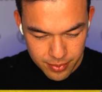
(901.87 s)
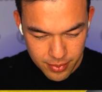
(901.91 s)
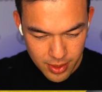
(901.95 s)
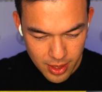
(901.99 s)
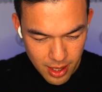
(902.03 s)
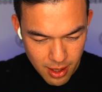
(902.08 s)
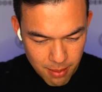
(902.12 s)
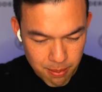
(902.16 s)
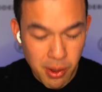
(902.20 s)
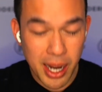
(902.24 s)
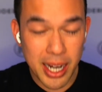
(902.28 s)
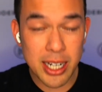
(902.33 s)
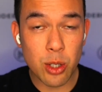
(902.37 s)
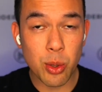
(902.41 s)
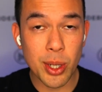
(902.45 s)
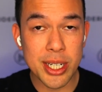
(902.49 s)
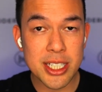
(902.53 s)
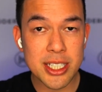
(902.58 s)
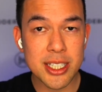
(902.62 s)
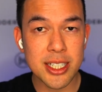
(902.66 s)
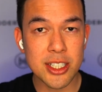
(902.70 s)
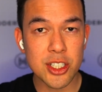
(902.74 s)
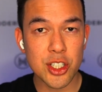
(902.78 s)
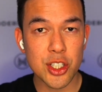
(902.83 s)
my
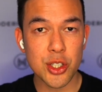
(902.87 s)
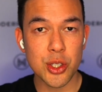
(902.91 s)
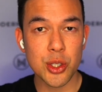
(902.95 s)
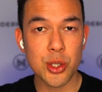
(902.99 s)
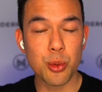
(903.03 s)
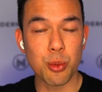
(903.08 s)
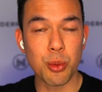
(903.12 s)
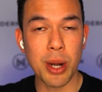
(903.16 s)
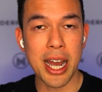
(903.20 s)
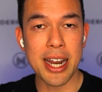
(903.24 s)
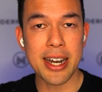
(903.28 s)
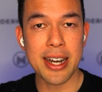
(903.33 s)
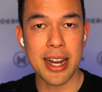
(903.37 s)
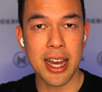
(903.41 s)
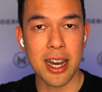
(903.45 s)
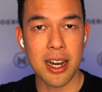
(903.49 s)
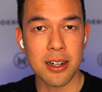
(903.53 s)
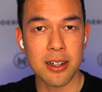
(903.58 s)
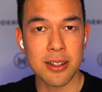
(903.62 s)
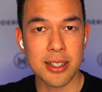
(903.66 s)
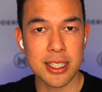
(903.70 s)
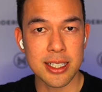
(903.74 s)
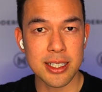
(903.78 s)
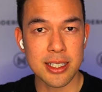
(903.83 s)
question to you right
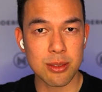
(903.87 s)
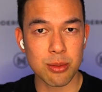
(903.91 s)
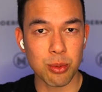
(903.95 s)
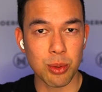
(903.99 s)
now is,